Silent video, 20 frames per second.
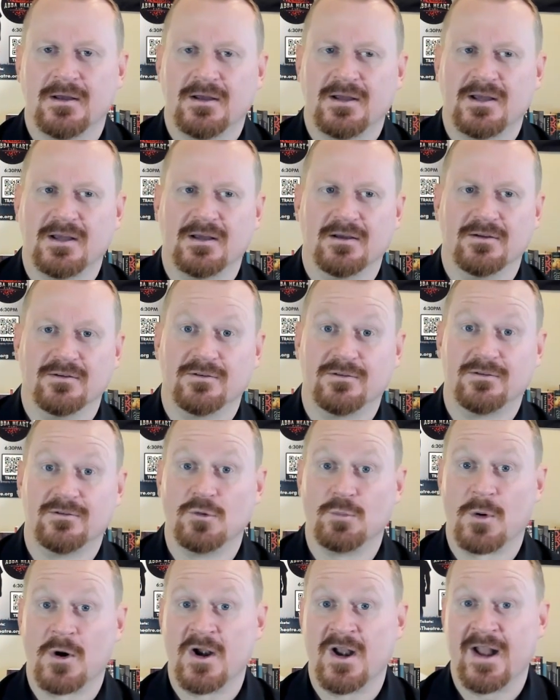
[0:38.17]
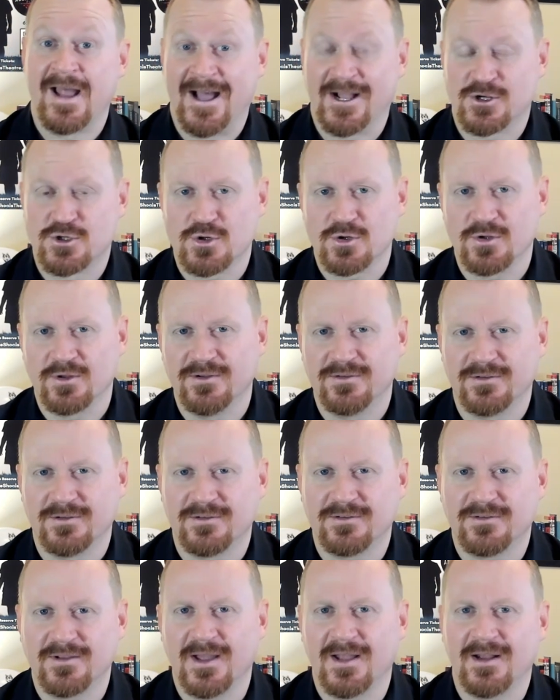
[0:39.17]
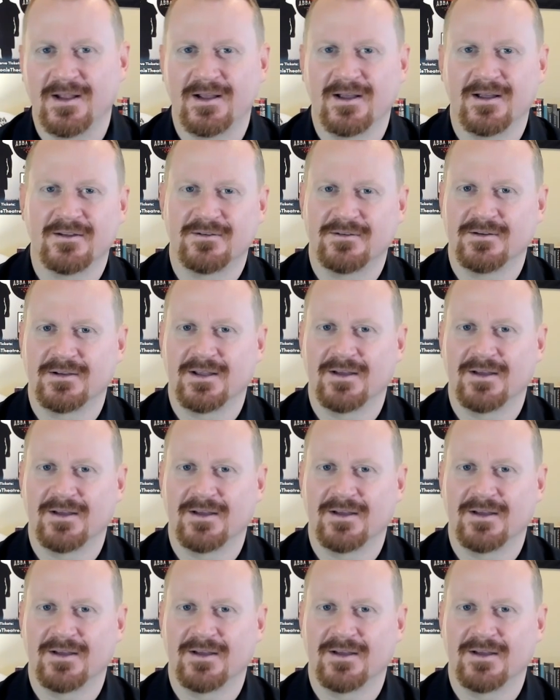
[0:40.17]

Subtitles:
He is supernaturally sustaining us